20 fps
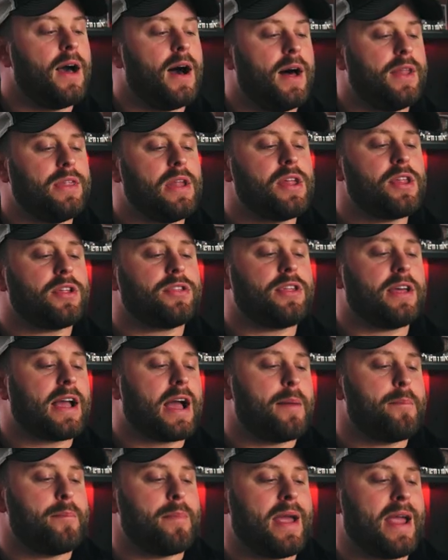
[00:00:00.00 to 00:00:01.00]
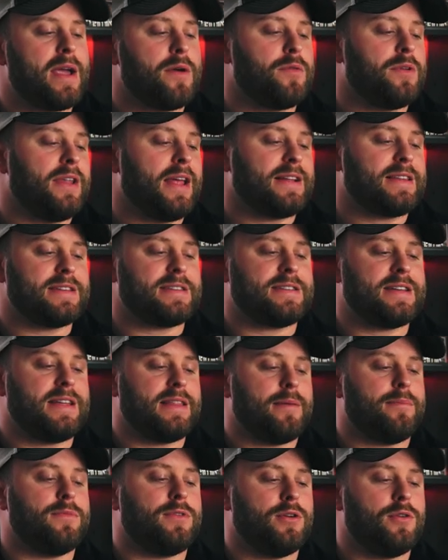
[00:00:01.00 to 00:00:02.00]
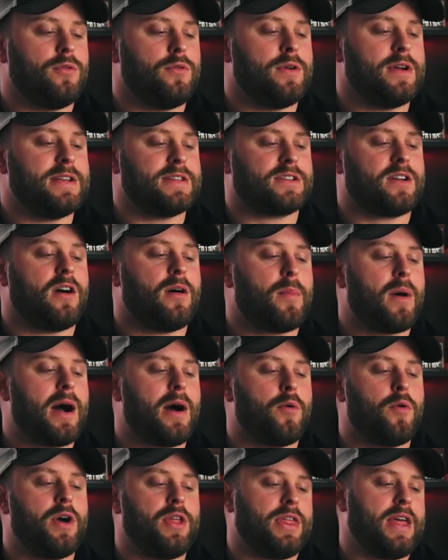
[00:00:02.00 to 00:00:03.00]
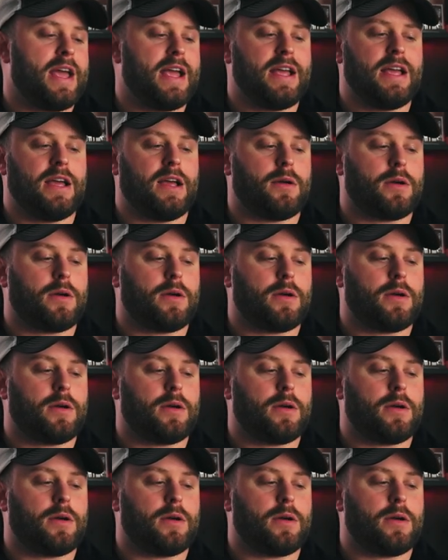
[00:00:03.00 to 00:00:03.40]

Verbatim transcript: Another thing I may would like to see them do is come out with a